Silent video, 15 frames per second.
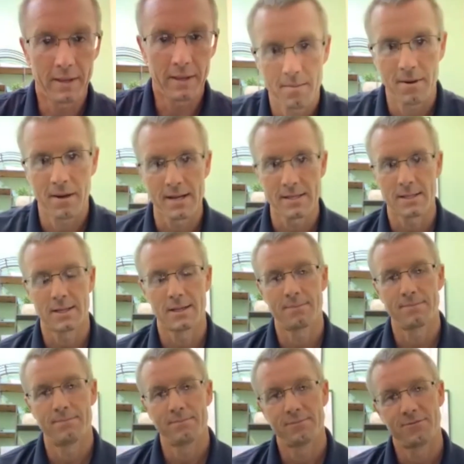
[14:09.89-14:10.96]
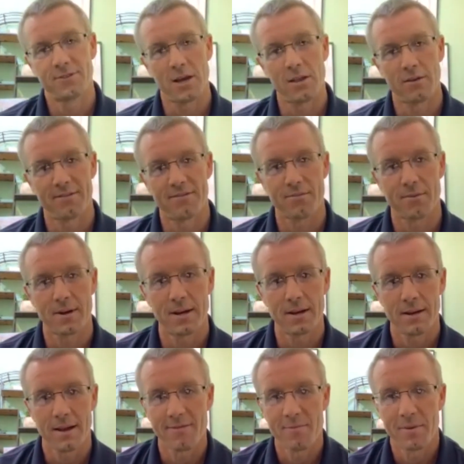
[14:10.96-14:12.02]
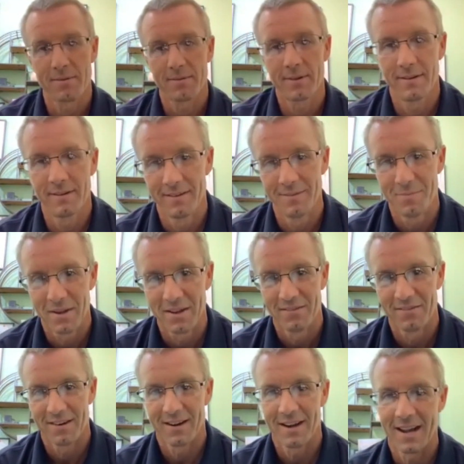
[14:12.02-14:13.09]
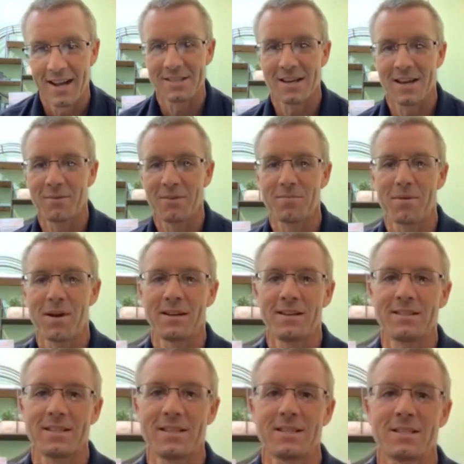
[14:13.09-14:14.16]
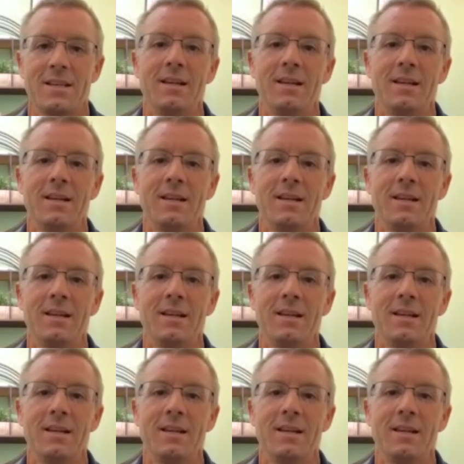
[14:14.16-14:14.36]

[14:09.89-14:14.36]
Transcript: I mean, as a father of three, I've been, been very hands-on with pregnancies.